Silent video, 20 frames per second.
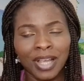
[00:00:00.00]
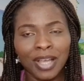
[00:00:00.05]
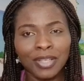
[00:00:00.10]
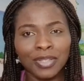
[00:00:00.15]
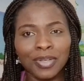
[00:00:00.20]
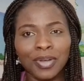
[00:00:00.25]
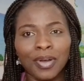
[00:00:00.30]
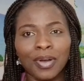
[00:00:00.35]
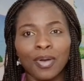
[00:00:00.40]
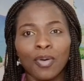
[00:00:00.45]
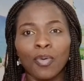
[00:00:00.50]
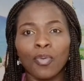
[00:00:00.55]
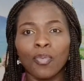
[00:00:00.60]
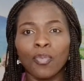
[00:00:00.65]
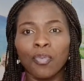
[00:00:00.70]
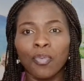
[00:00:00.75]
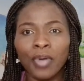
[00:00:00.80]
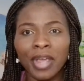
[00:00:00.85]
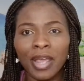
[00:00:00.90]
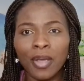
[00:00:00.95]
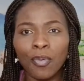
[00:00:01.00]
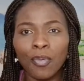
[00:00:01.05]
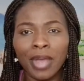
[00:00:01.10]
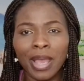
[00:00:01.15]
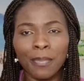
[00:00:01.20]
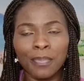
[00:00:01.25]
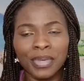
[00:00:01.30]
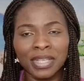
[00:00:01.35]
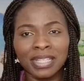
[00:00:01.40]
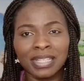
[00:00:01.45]
So we
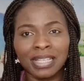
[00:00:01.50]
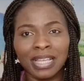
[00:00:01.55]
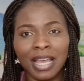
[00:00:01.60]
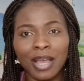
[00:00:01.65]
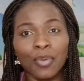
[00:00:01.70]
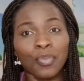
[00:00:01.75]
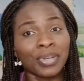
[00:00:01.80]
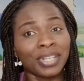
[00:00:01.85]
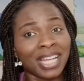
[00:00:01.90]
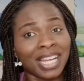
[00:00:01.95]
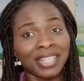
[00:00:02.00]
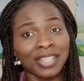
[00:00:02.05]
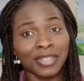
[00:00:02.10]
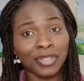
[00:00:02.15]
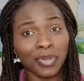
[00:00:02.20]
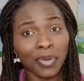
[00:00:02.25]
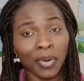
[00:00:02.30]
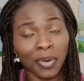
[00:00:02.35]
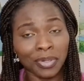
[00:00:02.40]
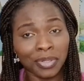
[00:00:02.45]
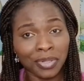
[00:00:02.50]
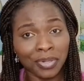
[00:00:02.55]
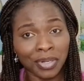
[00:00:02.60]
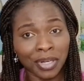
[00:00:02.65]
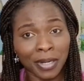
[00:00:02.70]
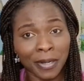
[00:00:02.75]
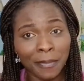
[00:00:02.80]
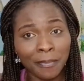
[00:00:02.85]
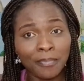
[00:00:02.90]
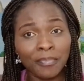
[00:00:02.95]
will be say we did this
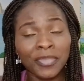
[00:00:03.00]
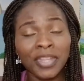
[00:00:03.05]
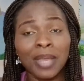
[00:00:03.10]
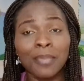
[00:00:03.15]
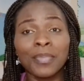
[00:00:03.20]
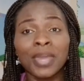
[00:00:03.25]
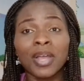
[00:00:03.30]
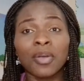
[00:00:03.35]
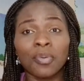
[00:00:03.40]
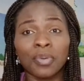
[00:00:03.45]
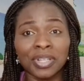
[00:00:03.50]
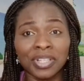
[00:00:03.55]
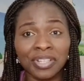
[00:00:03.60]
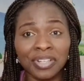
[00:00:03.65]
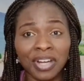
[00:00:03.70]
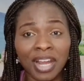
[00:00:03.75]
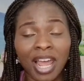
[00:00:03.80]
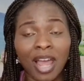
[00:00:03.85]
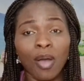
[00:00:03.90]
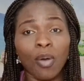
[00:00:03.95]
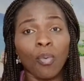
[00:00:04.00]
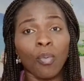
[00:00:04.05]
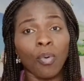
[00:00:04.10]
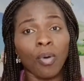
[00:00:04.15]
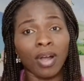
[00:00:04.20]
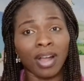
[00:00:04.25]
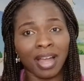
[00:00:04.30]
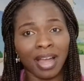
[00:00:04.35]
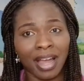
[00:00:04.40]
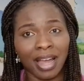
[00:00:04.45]
country. Make we try
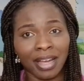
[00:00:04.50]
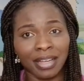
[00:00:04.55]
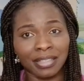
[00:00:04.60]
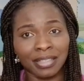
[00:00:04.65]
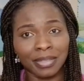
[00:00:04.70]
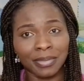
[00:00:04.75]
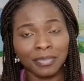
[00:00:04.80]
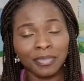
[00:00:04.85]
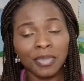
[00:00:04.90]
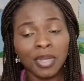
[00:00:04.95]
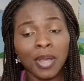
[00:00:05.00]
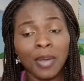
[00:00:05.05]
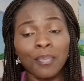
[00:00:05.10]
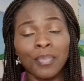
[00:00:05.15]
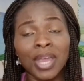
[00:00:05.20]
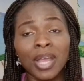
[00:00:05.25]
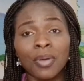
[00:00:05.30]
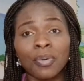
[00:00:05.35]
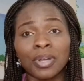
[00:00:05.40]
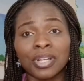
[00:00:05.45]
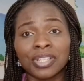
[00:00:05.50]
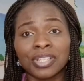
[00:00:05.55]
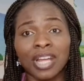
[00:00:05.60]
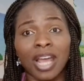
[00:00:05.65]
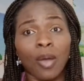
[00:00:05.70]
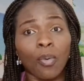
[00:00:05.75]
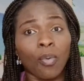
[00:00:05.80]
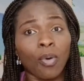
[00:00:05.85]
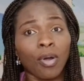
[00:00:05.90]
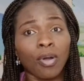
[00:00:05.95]
work hard. Make we
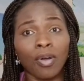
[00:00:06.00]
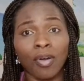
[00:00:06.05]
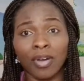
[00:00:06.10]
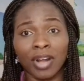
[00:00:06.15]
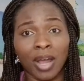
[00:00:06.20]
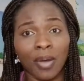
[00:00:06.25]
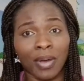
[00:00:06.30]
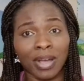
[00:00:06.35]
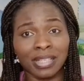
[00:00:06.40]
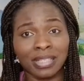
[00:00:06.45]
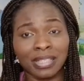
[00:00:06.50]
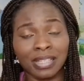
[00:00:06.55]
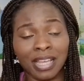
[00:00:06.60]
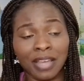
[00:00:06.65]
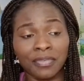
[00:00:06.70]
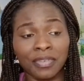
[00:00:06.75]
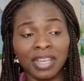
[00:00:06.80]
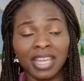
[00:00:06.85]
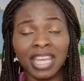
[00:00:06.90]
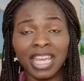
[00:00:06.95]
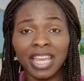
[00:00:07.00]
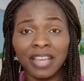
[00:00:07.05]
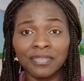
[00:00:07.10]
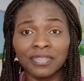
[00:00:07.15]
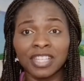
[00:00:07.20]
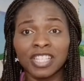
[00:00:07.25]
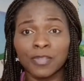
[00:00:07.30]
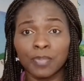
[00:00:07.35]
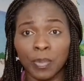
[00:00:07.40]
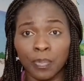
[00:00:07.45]
try work on ourselves. If
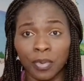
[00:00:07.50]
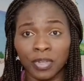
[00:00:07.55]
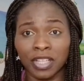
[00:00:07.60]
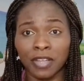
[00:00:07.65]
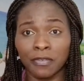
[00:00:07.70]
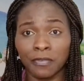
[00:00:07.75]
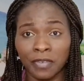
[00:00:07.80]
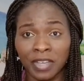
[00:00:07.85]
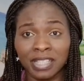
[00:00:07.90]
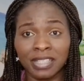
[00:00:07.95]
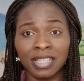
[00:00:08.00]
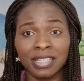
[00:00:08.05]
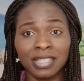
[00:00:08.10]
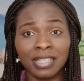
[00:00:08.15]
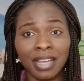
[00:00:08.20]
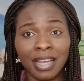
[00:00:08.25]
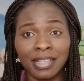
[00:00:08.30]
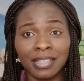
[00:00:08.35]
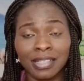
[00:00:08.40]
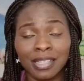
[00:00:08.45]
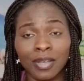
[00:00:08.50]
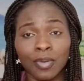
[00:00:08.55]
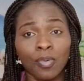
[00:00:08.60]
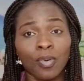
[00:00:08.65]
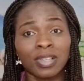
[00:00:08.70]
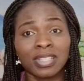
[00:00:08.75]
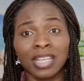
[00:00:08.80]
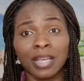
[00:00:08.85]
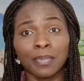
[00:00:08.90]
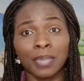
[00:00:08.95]
these people they face this kind of thing,
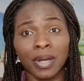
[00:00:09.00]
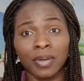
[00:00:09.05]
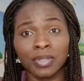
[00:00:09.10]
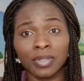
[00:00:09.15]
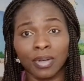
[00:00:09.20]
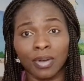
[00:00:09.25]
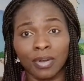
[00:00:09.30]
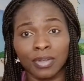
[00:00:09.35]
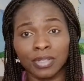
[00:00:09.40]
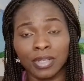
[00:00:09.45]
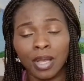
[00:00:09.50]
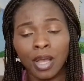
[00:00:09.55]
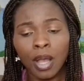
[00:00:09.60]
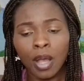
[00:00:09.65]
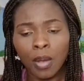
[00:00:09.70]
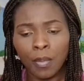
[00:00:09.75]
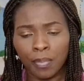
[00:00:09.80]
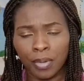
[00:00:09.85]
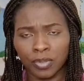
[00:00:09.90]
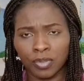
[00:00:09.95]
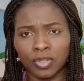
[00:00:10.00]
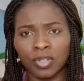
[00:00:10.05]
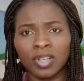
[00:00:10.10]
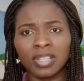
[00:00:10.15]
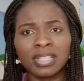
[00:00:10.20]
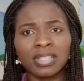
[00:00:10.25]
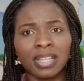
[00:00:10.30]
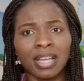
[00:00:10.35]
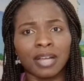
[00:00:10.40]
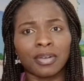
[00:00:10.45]
what about us? But
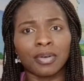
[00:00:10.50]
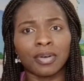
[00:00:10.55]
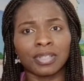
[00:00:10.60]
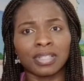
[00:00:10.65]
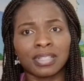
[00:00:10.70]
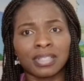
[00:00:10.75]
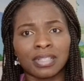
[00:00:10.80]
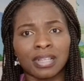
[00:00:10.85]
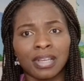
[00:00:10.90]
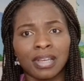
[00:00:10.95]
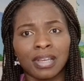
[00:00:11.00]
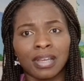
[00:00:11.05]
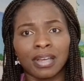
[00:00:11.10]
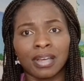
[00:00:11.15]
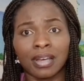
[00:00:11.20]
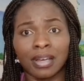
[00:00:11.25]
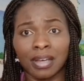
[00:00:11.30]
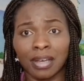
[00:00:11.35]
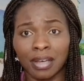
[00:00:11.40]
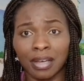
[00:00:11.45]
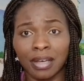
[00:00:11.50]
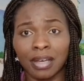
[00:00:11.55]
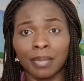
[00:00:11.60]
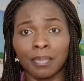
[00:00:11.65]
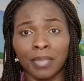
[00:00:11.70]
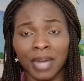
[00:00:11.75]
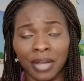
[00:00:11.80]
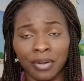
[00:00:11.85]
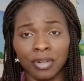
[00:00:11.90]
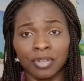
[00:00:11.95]
just thank God say
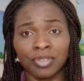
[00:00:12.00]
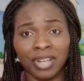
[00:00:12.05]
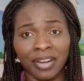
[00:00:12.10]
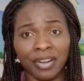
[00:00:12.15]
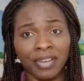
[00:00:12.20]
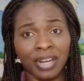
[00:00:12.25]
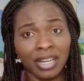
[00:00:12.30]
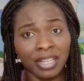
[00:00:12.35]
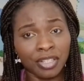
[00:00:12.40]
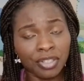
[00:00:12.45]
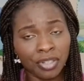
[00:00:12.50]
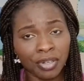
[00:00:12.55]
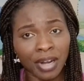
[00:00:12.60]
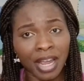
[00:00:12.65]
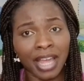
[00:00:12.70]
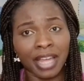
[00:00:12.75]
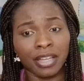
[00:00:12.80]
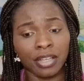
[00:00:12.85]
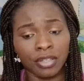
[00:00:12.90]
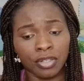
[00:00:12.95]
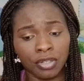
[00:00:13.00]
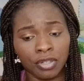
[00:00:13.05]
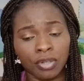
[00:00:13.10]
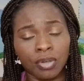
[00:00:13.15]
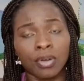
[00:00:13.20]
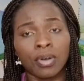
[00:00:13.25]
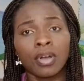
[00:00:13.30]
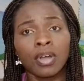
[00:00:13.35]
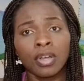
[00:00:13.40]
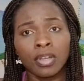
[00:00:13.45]
Mario Draghi really try. He
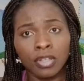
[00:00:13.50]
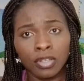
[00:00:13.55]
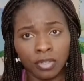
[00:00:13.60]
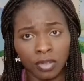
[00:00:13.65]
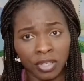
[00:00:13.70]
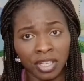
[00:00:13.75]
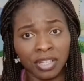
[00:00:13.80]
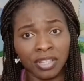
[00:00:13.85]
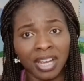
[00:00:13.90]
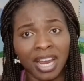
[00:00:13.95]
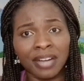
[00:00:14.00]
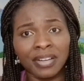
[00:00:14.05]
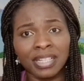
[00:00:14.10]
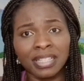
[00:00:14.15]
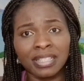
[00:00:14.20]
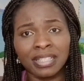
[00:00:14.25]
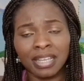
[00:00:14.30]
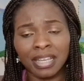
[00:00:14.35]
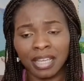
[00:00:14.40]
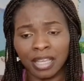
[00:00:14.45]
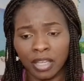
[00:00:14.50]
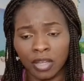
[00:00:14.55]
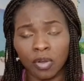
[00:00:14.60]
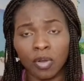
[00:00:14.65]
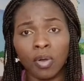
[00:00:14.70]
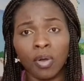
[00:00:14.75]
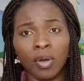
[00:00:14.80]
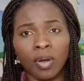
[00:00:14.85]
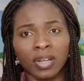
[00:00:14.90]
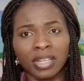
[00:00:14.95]
show solidarity. He
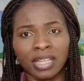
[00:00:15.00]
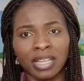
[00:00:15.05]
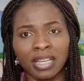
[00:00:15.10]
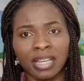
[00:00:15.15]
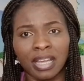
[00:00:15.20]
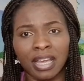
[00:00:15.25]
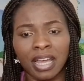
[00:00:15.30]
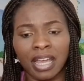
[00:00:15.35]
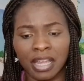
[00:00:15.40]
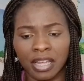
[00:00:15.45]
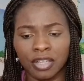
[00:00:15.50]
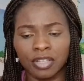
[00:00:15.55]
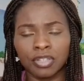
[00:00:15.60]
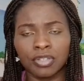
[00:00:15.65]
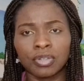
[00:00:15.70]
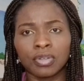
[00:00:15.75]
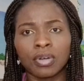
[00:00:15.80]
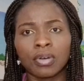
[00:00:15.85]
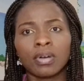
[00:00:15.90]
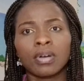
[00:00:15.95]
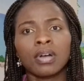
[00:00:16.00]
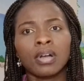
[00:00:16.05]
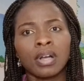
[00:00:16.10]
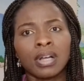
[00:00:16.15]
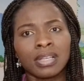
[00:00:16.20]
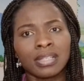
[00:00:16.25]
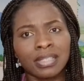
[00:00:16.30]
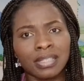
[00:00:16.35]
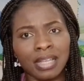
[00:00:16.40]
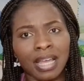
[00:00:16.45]
call the girl. He show
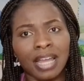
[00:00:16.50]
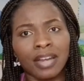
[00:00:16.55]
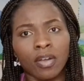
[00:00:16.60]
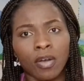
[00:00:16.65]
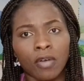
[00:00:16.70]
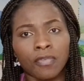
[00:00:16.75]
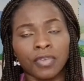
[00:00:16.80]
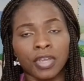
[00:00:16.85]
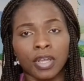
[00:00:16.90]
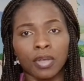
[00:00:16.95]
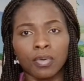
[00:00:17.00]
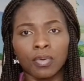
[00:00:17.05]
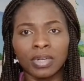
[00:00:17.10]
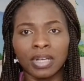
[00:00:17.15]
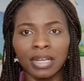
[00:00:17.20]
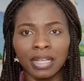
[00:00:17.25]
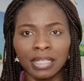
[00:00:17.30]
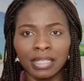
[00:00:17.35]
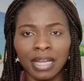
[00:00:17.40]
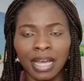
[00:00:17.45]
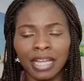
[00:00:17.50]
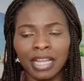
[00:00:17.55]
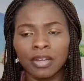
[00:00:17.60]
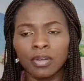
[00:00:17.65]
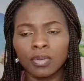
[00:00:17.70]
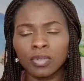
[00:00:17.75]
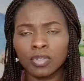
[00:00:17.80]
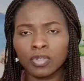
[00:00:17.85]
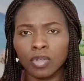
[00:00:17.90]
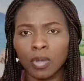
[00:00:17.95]
sign of a good leader. He
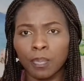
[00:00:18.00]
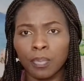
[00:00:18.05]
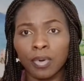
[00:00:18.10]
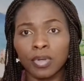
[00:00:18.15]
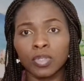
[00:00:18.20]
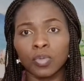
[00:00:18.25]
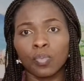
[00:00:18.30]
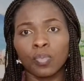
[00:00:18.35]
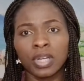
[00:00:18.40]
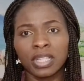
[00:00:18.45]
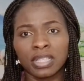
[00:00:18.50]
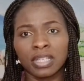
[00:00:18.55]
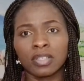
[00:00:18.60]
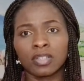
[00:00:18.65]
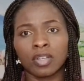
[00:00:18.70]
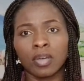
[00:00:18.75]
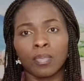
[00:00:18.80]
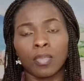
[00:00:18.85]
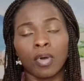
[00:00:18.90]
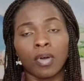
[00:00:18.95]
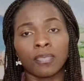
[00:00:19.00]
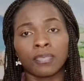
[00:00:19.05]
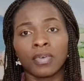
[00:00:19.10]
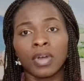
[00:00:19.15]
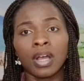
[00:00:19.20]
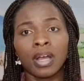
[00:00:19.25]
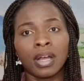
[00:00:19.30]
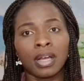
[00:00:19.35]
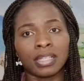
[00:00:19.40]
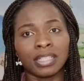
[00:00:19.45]
don't support waiting some of
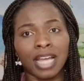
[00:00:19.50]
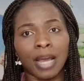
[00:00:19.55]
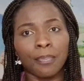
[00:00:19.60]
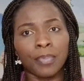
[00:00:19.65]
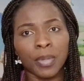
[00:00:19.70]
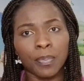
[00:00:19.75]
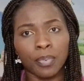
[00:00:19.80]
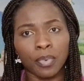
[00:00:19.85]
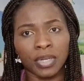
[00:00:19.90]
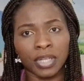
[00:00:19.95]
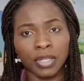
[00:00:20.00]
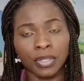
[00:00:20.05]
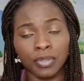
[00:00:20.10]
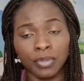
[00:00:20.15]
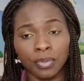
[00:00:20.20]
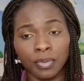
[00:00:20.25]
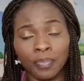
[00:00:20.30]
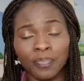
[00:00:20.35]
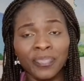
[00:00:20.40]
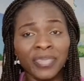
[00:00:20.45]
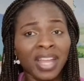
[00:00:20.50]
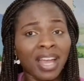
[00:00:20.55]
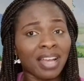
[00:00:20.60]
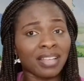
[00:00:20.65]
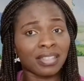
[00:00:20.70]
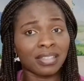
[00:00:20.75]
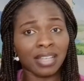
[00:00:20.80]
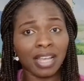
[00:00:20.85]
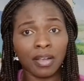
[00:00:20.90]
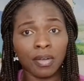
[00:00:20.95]
their people they do.
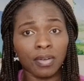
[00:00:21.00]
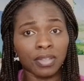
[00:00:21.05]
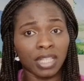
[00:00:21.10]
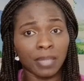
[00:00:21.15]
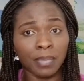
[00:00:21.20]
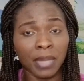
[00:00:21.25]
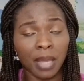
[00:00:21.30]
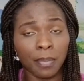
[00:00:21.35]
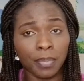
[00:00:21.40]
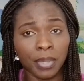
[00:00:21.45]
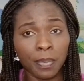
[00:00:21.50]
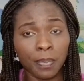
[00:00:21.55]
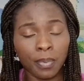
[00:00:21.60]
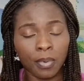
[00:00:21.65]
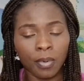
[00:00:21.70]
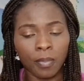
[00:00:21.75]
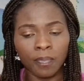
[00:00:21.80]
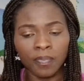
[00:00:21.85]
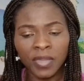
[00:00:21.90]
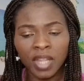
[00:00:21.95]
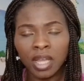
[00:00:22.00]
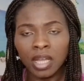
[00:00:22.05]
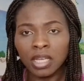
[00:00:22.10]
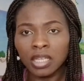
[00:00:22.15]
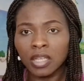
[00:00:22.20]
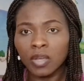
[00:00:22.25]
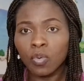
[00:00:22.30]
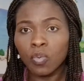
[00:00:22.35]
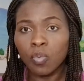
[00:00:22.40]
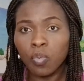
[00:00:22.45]
And secondly, my people,
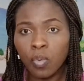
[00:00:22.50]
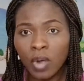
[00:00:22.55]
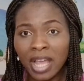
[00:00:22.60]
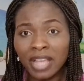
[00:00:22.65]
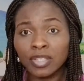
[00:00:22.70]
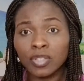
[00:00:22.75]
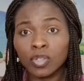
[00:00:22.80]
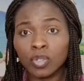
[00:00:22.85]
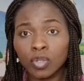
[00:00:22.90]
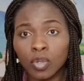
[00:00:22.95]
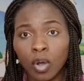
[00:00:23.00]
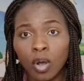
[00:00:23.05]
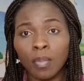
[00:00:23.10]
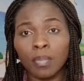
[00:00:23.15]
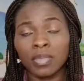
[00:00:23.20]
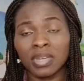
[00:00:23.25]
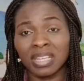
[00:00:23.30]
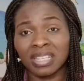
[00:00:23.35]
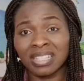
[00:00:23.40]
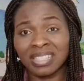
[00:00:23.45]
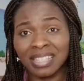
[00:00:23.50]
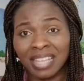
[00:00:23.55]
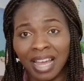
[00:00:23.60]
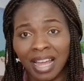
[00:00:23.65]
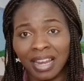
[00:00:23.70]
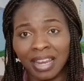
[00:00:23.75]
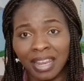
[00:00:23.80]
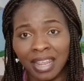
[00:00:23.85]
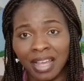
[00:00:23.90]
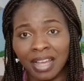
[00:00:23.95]
the way some
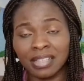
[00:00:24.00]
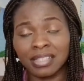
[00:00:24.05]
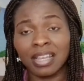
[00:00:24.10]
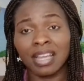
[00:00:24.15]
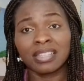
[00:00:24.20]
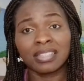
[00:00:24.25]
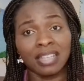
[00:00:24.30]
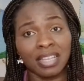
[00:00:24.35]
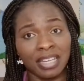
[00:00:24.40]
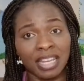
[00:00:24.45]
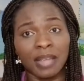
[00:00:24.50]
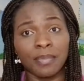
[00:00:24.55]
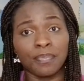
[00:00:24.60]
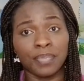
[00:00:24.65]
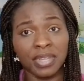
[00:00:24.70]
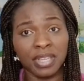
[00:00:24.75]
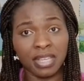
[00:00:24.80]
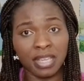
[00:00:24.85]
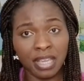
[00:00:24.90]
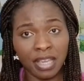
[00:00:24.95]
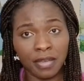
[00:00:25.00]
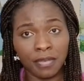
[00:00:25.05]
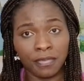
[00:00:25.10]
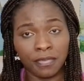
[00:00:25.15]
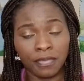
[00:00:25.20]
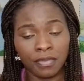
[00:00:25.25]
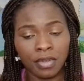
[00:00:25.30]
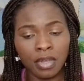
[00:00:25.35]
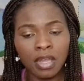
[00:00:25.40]
Italians say they behave.